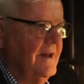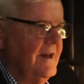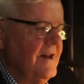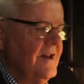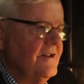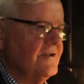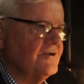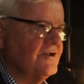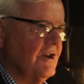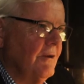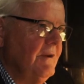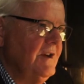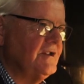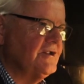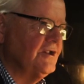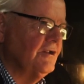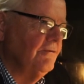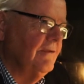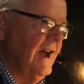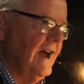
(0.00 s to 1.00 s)
So we
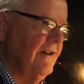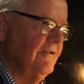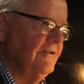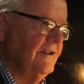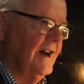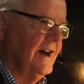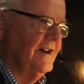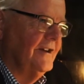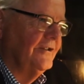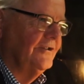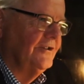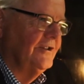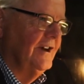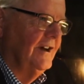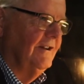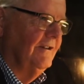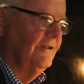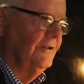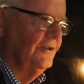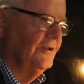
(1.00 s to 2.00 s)
surround
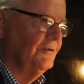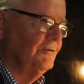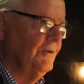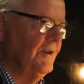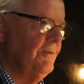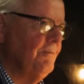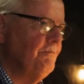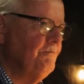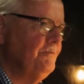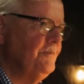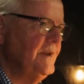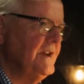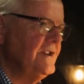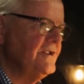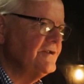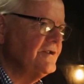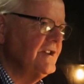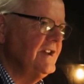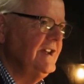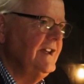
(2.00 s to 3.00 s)
ourselves with
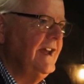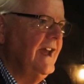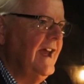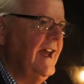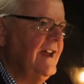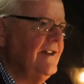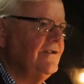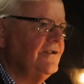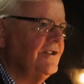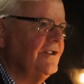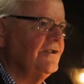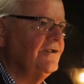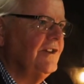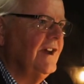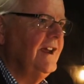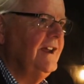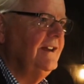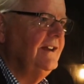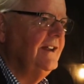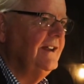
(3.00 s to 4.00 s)
busy,
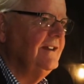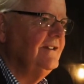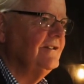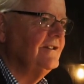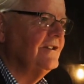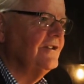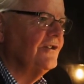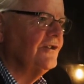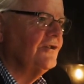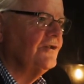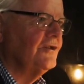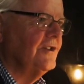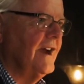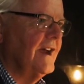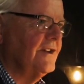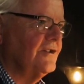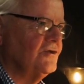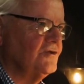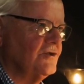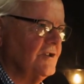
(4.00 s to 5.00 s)
entertaining
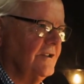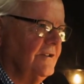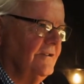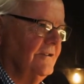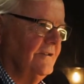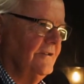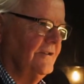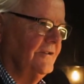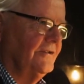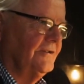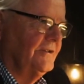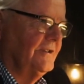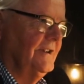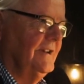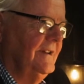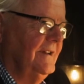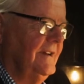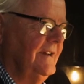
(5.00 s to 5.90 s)
distractions,